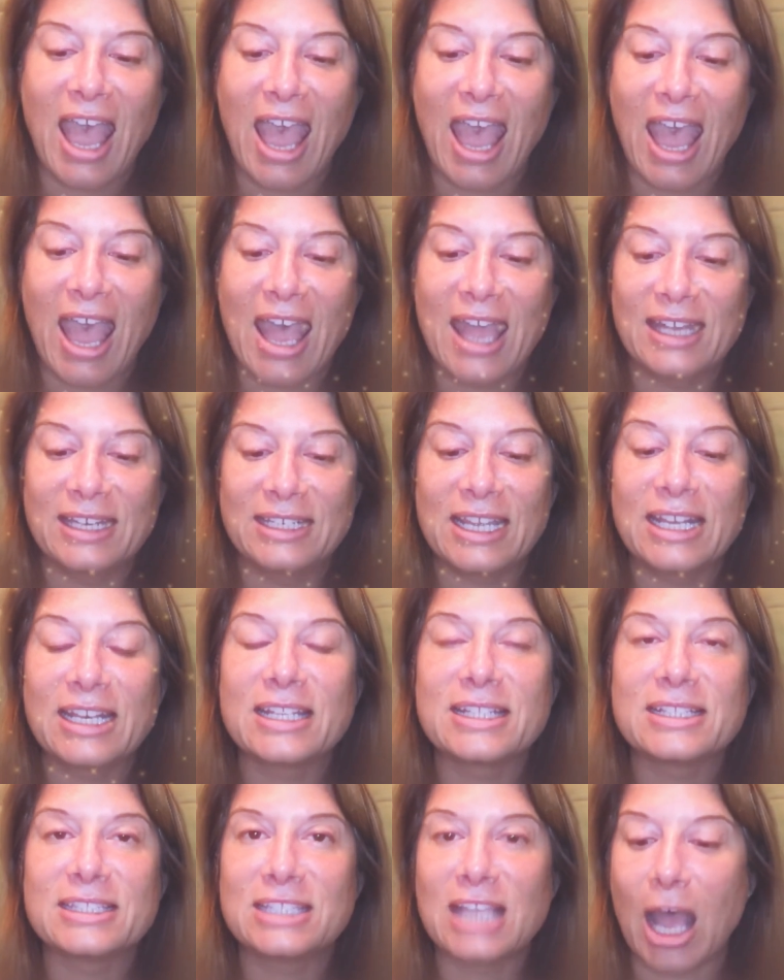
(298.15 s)
and
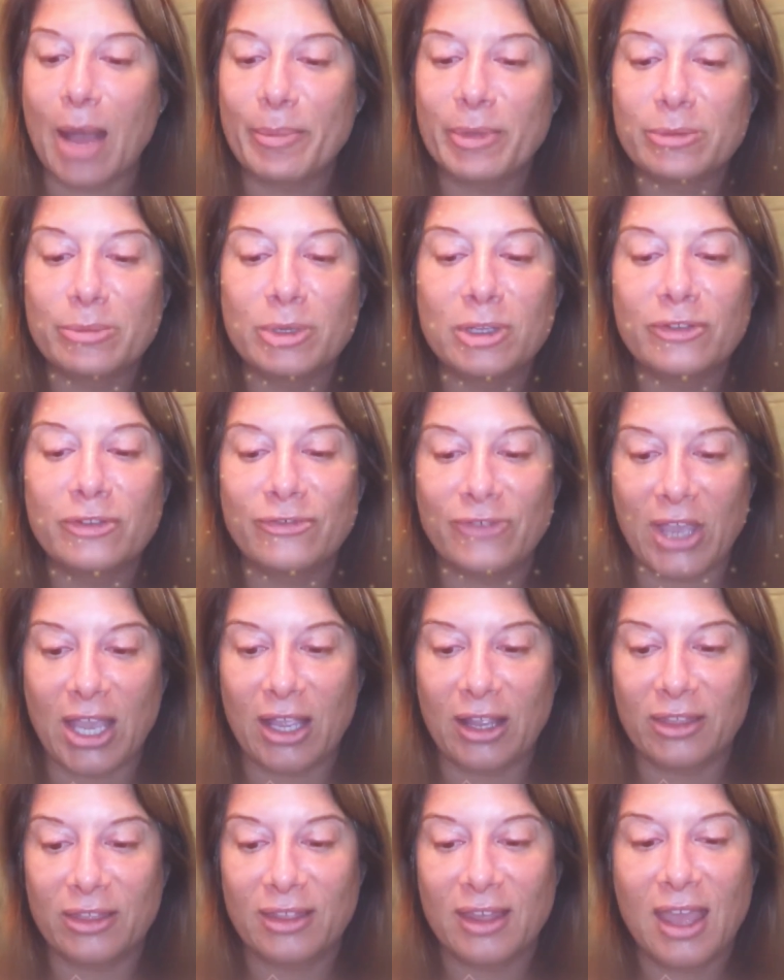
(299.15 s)
an indomitable
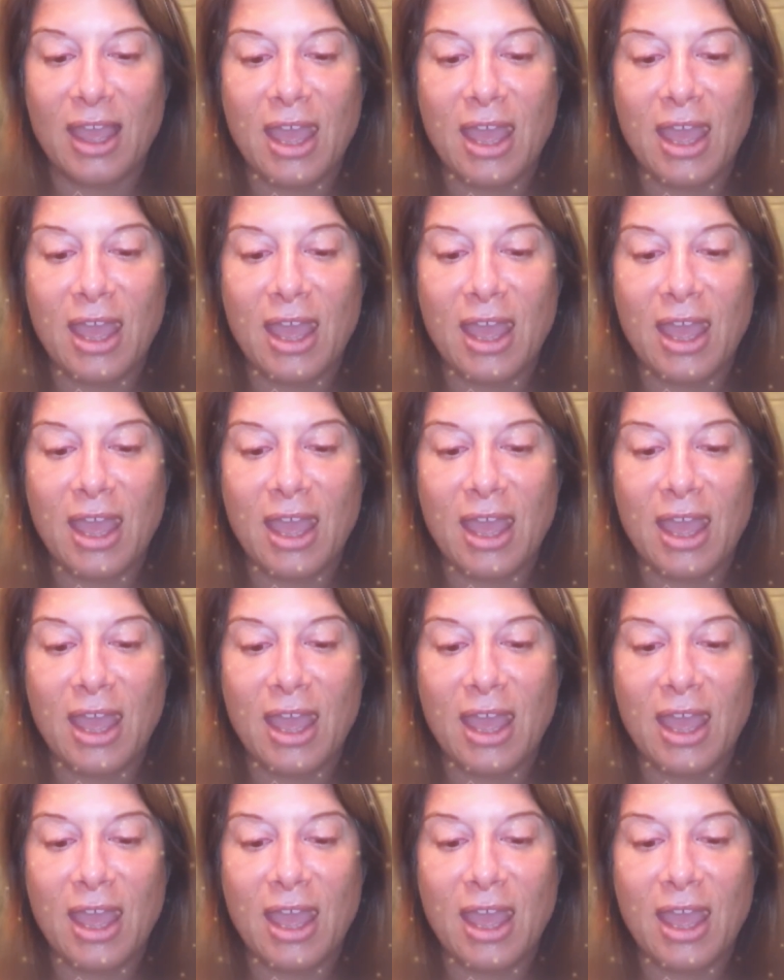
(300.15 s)
faith